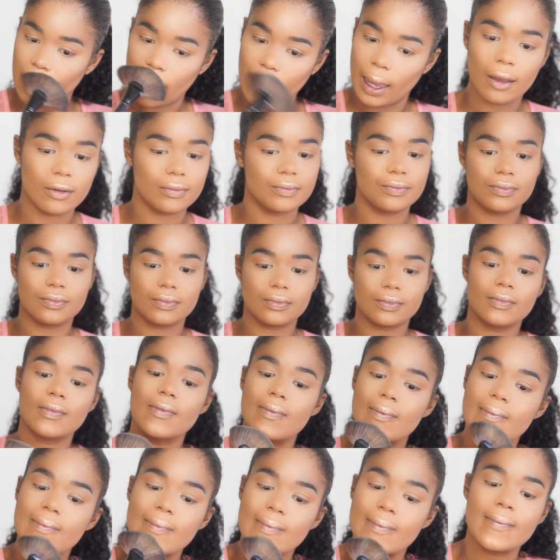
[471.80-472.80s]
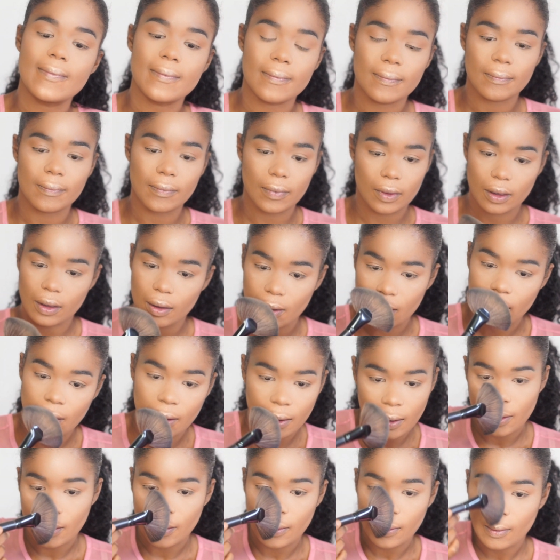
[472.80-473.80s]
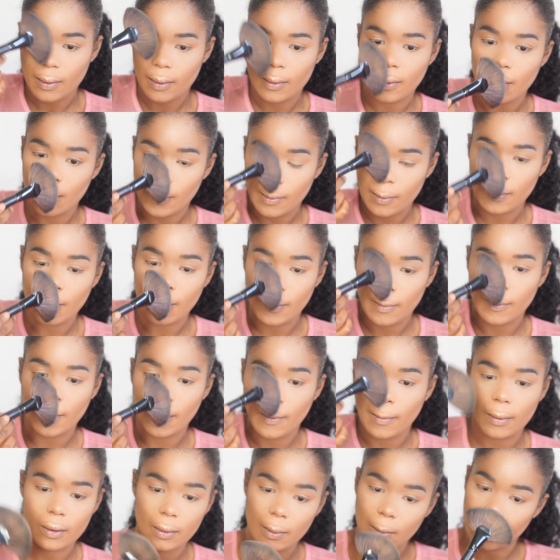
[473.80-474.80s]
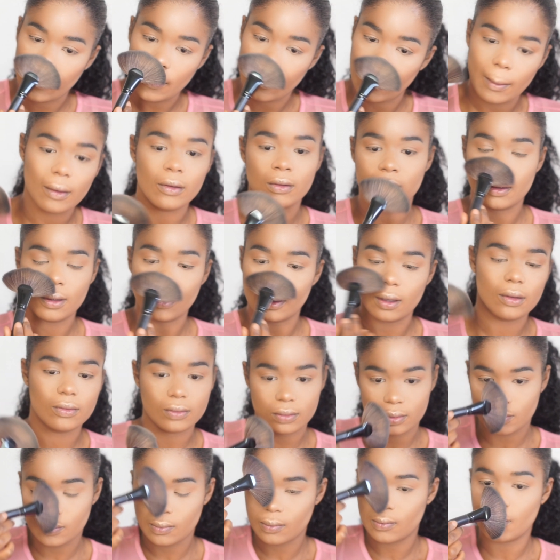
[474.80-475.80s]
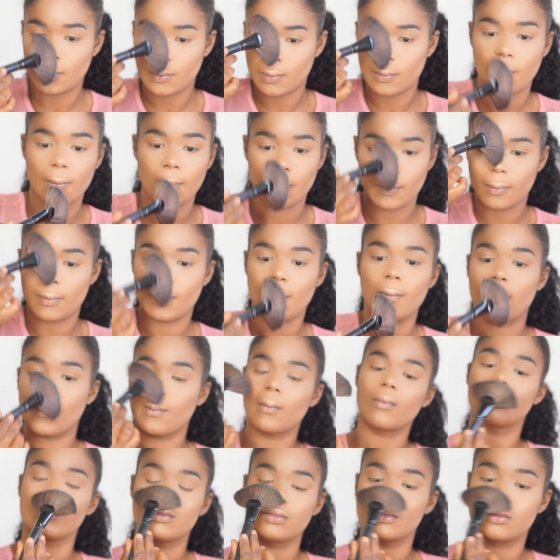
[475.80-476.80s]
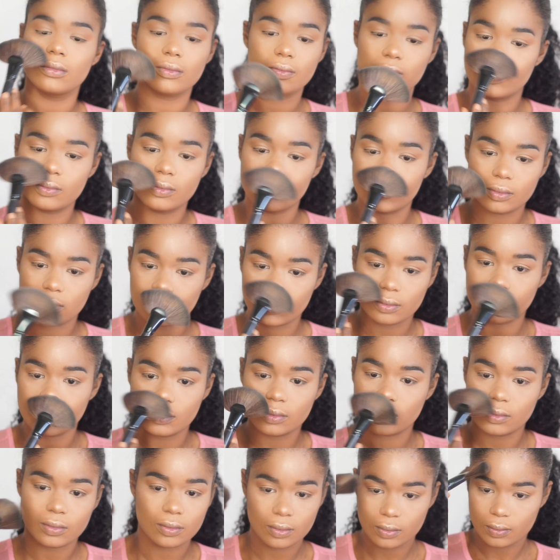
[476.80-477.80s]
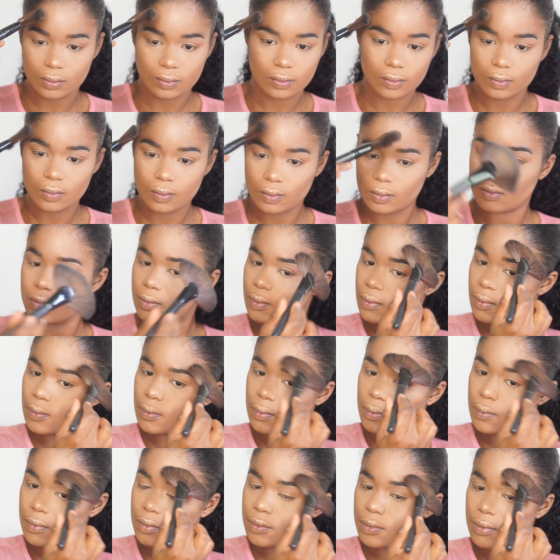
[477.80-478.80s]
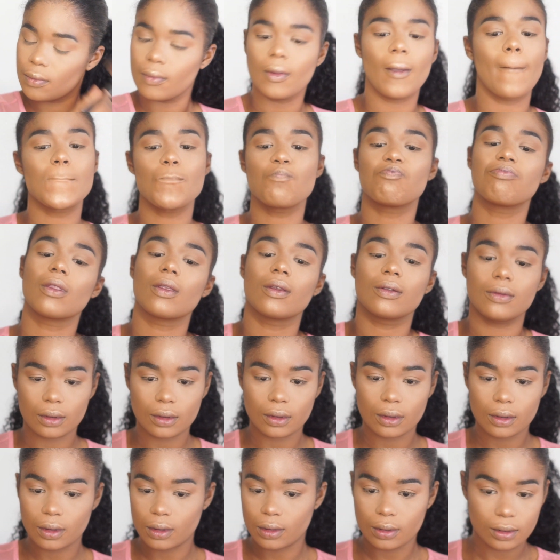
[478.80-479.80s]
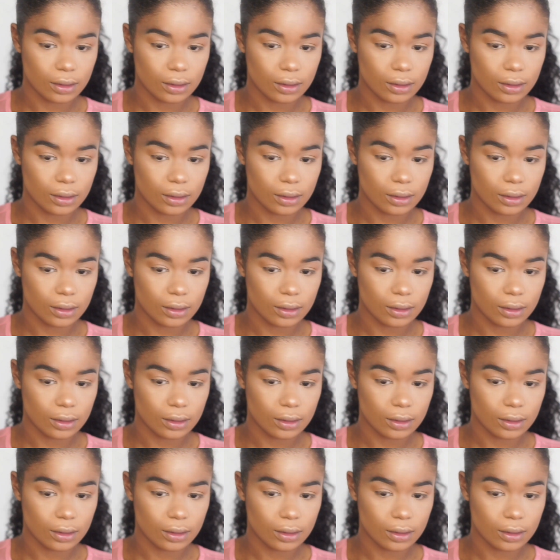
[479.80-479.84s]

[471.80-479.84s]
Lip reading: And that's basically the end of my foundation routine. I hope you guys enjoyed this video, and